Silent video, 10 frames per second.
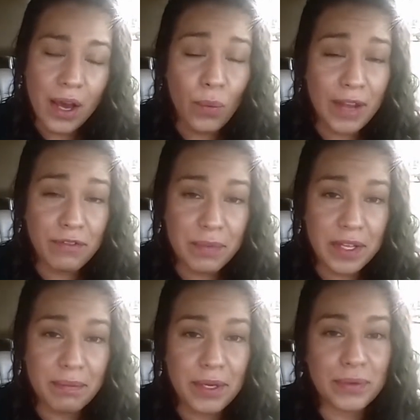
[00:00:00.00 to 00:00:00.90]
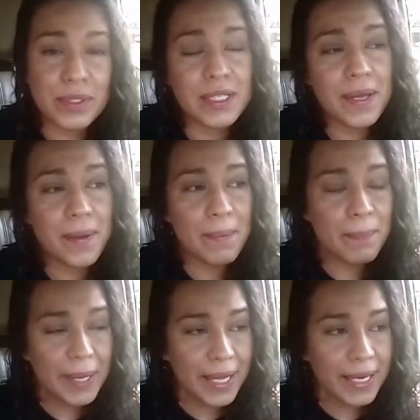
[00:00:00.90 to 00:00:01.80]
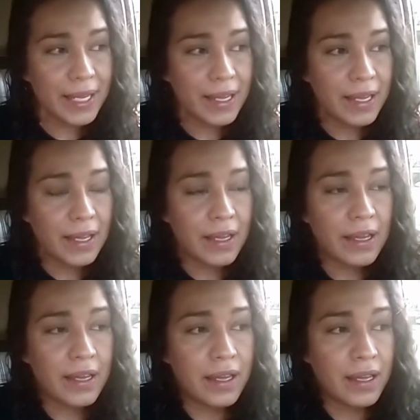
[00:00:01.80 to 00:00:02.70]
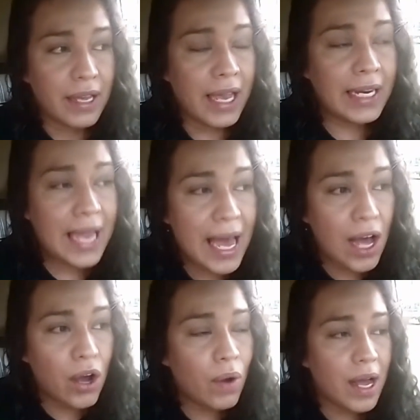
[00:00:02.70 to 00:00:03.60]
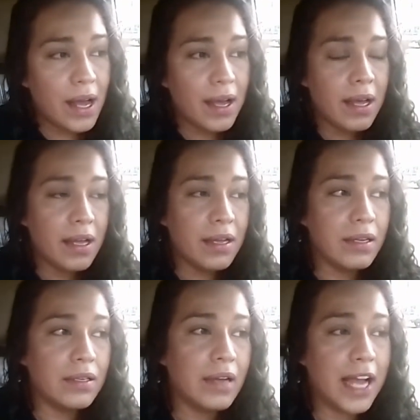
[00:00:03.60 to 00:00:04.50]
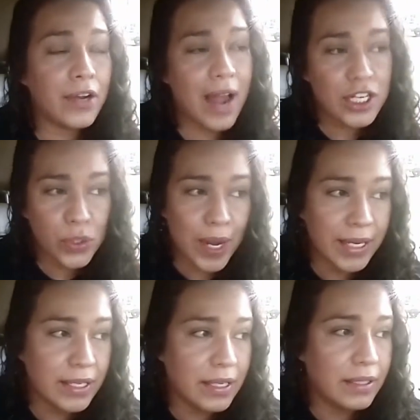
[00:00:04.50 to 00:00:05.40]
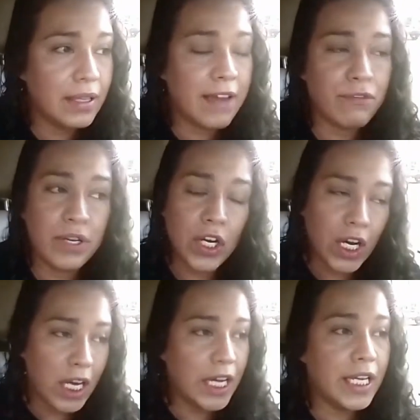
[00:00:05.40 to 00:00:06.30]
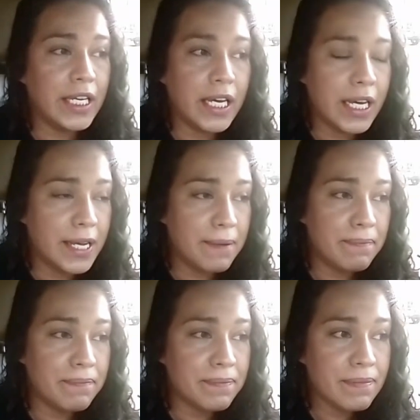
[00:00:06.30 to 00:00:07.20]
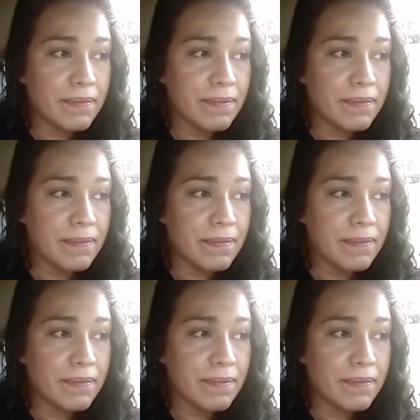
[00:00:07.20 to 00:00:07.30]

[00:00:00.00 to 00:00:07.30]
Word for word: away from the abuse. But anyhow, uh, I graduated. Life went on. Um,